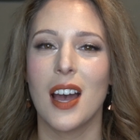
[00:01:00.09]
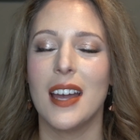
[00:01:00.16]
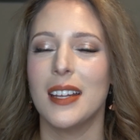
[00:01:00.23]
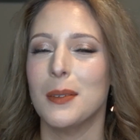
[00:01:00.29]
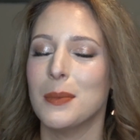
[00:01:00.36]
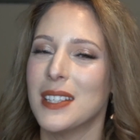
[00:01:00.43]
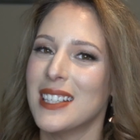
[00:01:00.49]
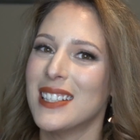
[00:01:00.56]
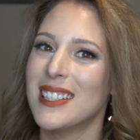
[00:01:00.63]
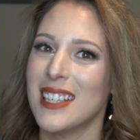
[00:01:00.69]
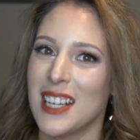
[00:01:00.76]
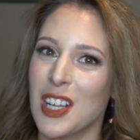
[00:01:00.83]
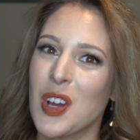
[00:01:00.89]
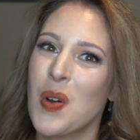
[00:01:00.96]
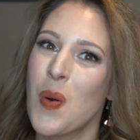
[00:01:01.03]
items that
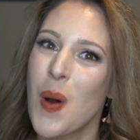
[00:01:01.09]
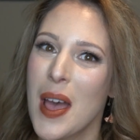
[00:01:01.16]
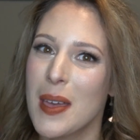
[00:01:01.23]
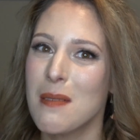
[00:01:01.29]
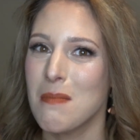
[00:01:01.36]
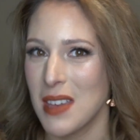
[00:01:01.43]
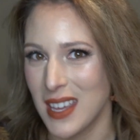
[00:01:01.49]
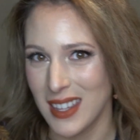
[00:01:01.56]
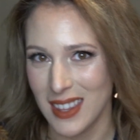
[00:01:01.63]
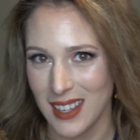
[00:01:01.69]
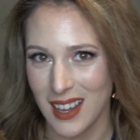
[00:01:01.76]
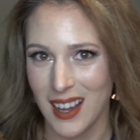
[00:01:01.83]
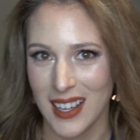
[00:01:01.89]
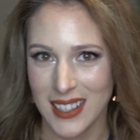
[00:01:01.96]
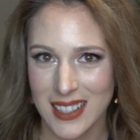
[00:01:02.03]
didn't quite make the
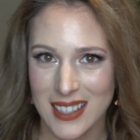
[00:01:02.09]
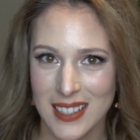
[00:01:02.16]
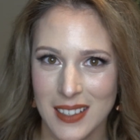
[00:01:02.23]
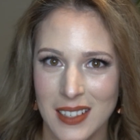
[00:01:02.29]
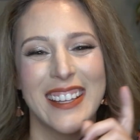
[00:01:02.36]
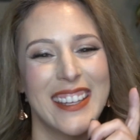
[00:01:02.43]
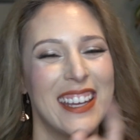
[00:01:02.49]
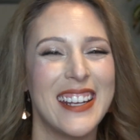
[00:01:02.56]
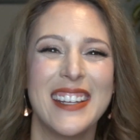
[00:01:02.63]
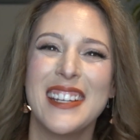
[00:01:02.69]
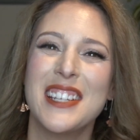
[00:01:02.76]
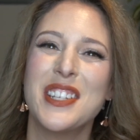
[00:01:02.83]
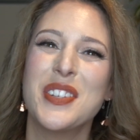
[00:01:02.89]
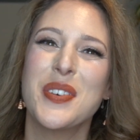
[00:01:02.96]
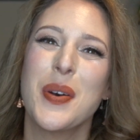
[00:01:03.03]
cut. Getting
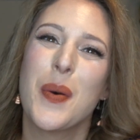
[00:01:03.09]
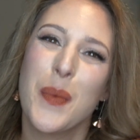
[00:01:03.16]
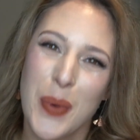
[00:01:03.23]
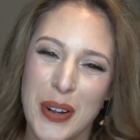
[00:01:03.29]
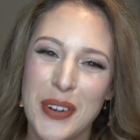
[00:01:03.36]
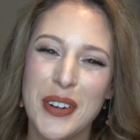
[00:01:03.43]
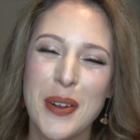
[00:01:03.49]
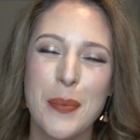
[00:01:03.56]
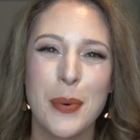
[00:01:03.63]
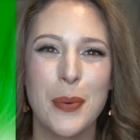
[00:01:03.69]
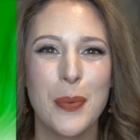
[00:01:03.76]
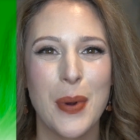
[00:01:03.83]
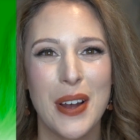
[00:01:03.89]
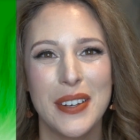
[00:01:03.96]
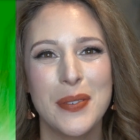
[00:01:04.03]
into it, winner number
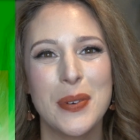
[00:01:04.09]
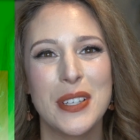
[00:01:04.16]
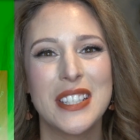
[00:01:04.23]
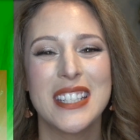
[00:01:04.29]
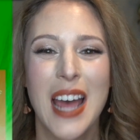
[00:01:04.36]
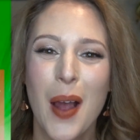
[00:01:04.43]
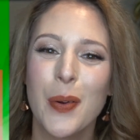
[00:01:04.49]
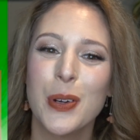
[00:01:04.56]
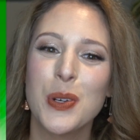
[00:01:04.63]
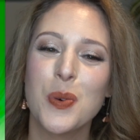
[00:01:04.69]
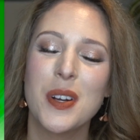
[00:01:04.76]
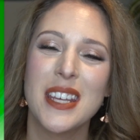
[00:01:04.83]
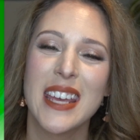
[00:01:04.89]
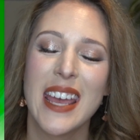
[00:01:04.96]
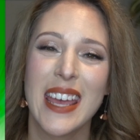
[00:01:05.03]
1 was Tower
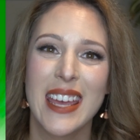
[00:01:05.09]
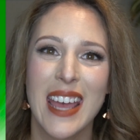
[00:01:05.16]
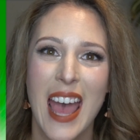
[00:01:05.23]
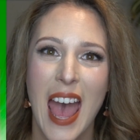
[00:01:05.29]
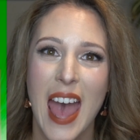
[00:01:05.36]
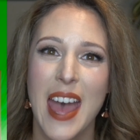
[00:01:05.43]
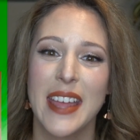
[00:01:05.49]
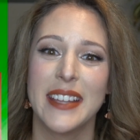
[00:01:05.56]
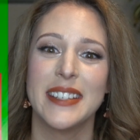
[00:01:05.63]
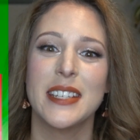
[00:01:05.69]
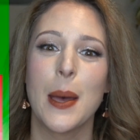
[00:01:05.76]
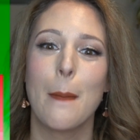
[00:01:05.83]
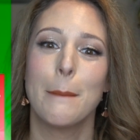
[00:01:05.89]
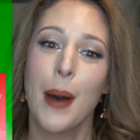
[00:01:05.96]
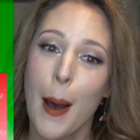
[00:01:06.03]
28 and
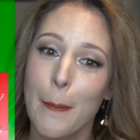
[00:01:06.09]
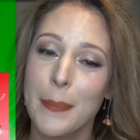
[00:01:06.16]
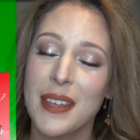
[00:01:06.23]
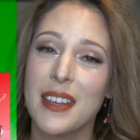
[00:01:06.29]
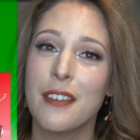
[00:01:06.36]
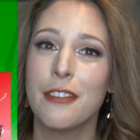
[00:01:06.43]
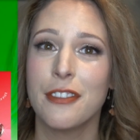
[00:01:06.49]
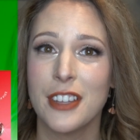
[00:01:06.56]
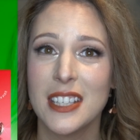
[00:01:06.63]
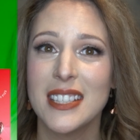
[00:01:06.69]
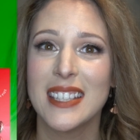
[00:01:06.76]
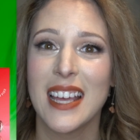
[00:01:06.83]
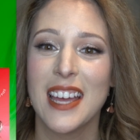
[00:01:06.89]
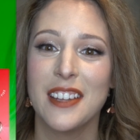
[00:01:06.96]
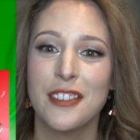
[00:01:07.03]
Poppi Fizz
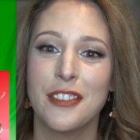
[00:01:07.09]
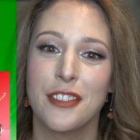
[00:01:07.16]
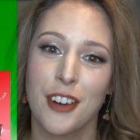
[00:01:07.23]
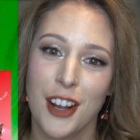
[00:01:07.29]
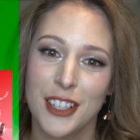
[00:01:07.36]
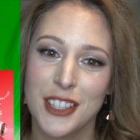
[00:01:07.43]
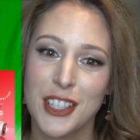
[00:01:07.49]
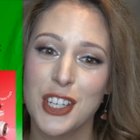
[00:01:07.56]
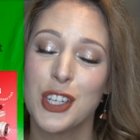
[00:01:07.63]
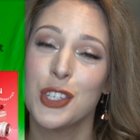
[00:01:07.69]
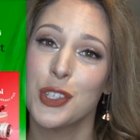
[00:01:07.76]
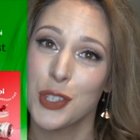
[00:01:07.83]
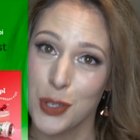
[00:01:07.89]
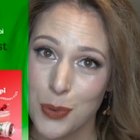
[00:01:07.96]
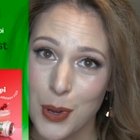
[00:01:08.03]
and
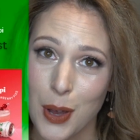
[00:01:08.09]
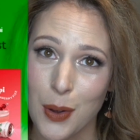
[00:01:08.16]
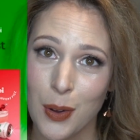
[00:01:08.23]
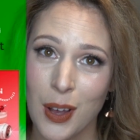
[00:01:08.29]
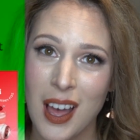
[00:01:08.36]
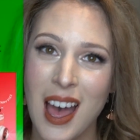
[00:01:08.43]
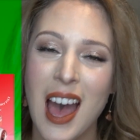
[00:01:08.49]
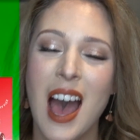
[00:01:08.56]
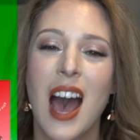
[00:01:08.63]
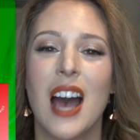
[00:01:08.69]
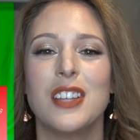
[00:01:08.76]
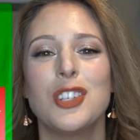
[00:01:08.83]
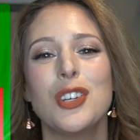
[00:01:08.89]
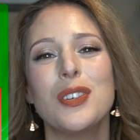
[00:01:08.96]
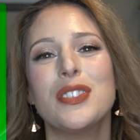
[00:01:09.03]
Frost duo. I
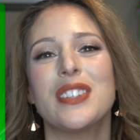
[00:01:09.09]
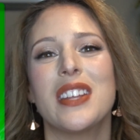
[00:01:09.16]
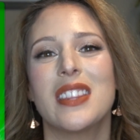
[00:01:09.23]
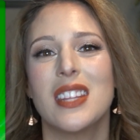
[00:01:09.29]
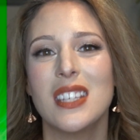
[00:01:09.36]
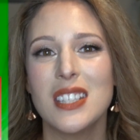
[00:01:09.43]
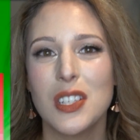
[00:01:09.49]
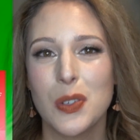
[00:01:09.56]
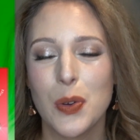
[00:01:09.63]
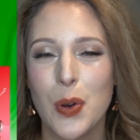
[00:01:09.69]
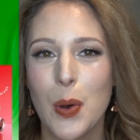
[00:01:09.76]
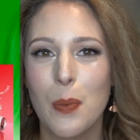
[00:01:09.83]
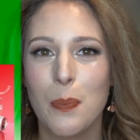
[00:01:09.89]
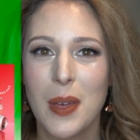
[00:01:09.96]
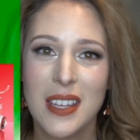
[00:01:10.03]
chose this
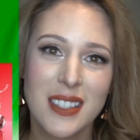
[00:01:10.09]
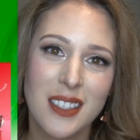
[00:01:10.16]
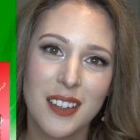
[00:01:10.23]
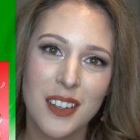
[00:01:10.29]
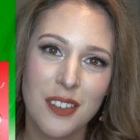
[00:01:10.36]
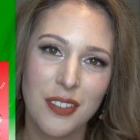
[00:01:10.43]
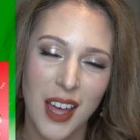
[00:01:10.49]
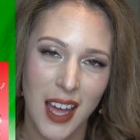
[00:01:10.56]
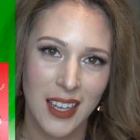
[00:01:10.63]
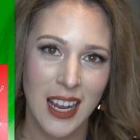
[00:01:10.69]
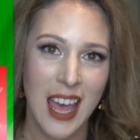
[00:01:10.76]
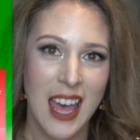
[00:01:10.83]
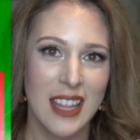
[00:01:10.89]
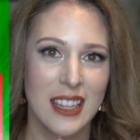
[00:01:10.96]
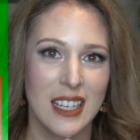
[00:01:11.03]
duo based on the fact
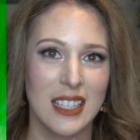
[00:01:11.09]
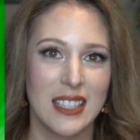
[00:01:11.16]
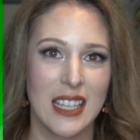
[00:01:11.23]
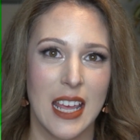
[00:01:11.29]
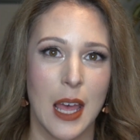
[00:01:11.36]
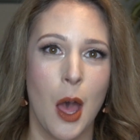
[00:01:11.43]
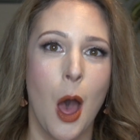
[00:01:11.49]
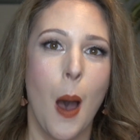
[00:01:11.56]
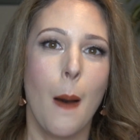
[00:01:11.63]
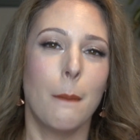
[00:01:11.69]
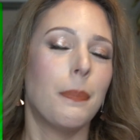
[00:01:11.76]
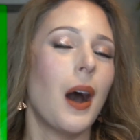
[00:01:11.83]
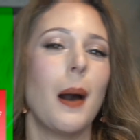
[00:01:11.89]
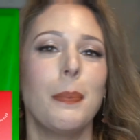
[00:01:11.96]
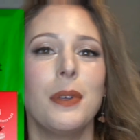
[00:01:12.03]
that it's a
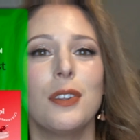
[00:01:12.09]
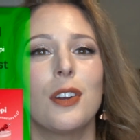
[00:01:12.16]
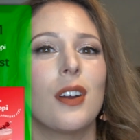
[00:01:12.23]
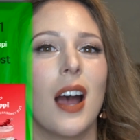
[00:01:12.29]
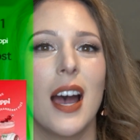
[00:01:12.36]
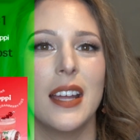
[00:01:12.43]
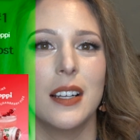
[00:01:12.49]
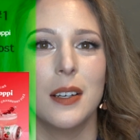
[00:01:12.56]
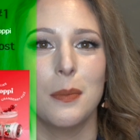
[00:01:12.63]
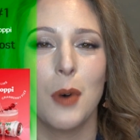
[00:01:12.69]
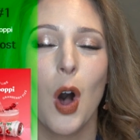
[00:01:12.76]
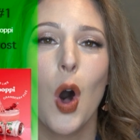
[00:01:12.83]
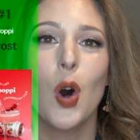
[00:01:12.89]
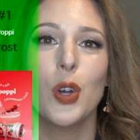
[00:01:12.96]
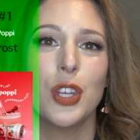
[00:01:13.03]
popular item
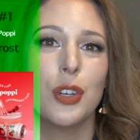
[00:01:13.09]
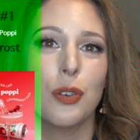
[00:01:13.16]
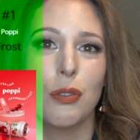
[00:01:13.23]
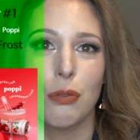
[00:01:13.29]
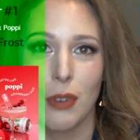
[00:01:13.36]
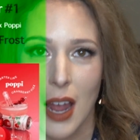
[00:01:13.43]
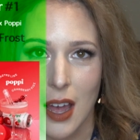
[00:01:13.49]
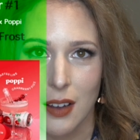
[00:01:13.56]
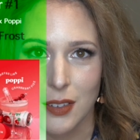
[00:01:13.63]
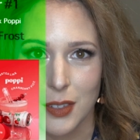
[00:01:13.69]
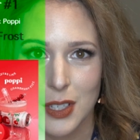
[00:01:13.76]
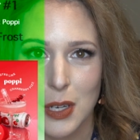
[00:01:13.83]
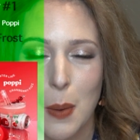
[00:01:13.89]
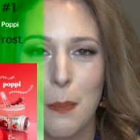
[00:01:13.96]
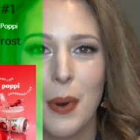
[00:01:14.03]
all year
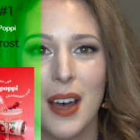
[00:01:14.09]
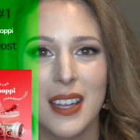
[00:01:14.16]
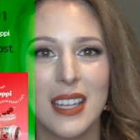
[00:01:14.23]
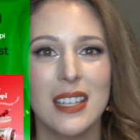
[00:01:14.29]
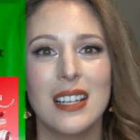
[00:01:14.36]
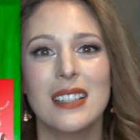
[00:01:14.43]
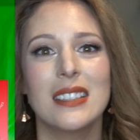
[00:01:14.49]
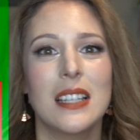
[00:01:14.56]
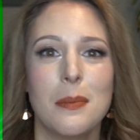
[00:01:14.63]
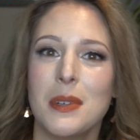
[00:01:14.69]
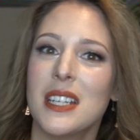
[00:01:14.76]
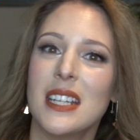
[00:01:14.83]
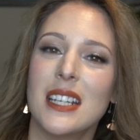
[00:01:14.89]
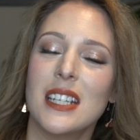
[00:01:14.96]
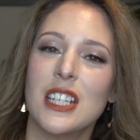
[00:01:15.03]
round, but in a
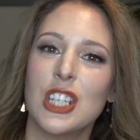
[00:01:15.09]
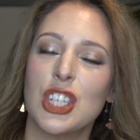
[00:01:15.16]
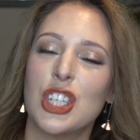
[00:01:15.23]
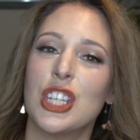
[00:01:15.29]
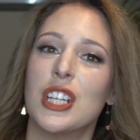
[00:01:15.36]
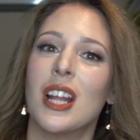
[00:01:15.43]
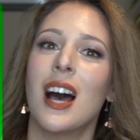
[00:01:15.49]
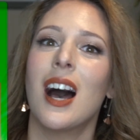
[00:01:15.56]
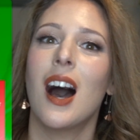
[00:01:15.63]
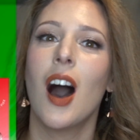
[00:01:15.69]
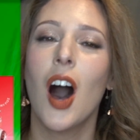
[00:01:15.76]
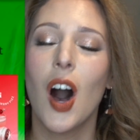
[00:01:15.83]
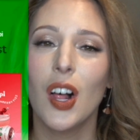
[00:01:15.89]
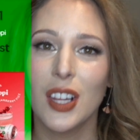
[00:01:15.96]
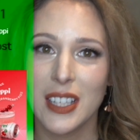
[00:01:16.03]
limited edition
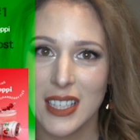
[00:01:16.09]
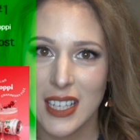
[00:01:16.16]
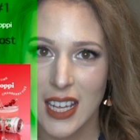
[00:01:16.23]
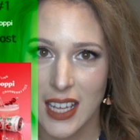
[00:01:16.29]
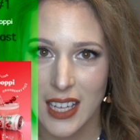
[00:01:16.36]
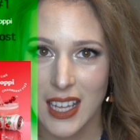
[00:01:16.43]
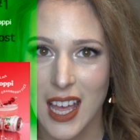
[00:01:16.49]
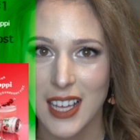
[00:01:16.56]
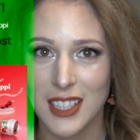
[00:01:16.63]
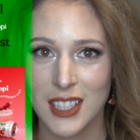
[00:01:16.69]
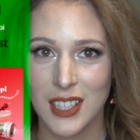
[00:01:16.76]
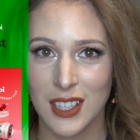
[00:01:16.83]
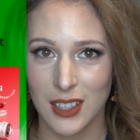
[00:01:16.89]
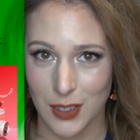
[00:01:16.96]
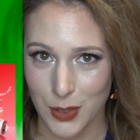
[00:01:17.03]
holiday
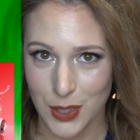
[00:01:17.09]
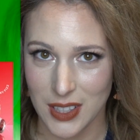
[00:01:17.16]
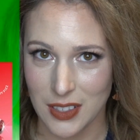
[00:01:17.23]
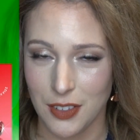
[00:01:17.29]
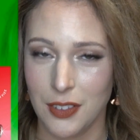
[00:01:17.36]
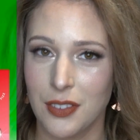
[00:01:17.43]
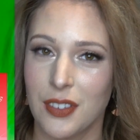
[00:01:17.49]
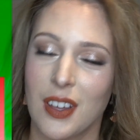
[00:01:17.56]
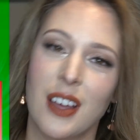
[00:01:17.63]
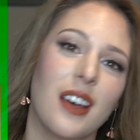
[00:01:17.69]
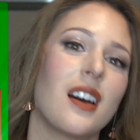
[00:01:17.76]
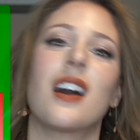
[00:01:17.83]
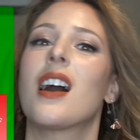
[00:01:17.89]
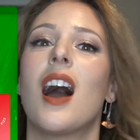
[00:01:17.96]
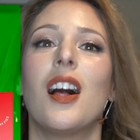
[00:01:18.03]
exclusive
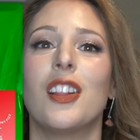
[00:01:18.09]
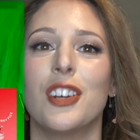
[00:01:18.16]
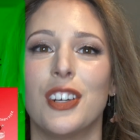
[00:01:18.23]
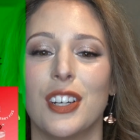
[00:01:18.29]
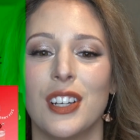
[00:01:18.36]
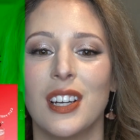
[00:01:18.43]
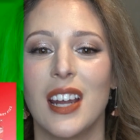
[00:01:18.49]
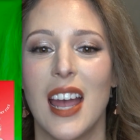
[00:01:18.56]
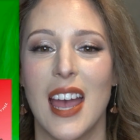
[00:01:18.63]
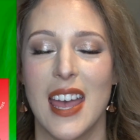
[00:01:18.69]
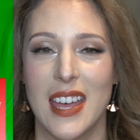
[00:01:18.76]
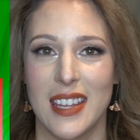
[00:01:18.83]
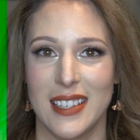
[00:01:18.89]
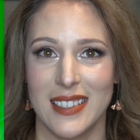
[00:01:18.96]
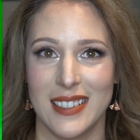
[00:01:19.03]
color
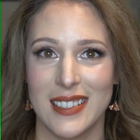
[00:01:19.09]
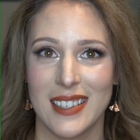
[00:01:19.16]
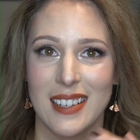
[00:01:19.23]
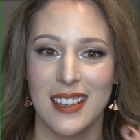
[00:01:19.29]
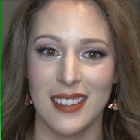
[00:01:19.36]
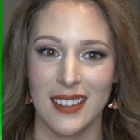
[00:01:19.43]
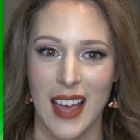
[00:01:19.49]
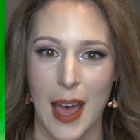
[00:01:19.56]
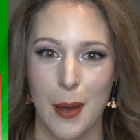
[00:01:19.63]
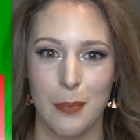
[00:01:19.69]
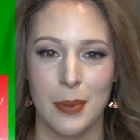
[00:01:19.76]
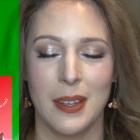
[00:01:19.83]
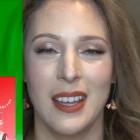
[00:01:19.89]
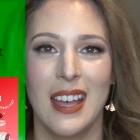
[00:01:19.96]
and collab.